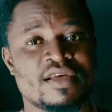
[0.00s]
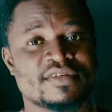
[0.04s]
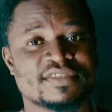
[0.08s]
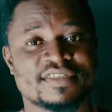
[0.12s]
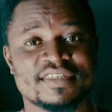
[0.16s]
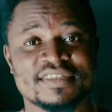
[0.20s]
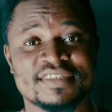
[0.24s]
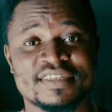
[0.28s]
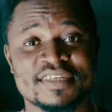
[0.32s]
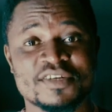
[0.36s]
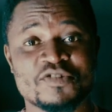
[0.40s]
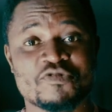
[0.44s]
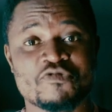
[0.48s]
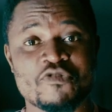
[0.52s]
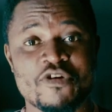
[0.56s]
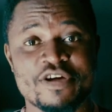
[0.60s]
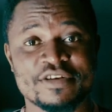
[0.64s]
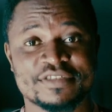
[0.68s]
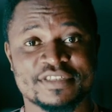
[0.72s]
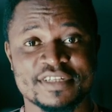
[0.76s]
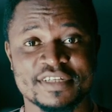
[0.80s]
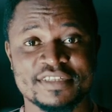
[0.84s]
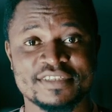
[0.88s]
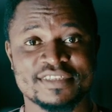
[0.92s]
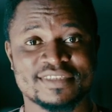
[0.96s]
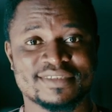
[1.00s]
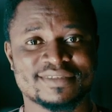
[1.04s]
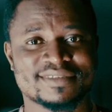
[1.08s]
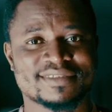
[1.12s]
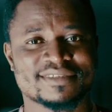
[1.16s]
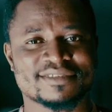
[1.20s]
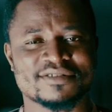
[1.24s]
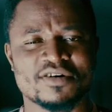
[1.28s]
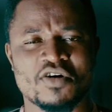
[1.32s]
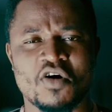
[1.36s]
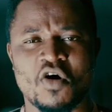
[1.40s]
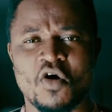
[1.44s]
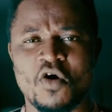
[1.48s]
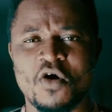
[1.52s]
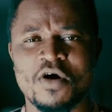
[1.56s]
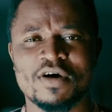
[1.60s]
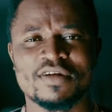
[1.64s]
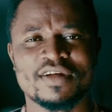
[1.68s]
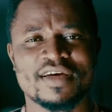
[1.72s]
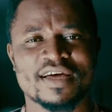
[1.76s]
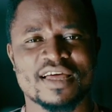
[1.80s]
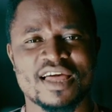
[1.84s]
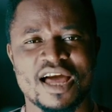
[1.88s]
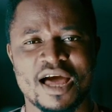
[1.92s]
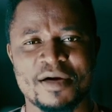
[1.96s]
Season greetings to
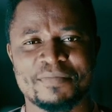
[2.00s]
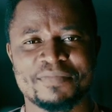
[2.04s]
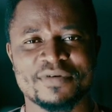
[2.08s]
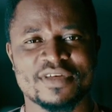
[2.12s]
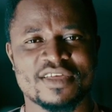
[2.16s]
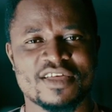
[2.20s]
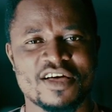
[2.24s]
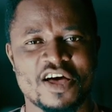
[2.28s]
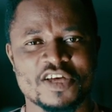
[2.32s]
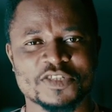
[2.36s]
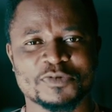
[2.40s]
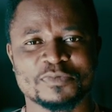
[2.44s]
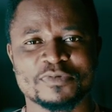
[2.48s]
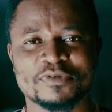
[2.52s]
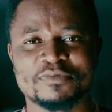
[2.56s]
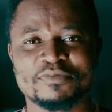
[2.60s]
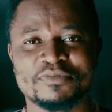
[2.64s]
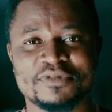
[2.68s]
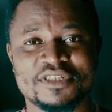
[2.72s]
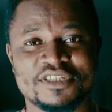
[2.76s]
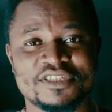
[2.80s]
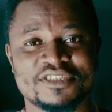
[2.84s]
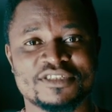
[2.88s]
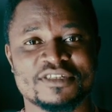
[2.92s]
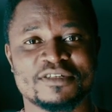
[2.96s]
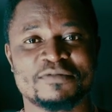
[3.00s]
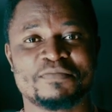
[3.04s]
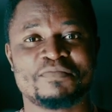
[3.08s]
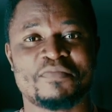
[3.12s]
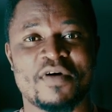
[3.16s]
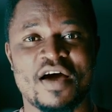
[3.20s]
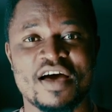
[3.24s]
all Agape Gospel Mission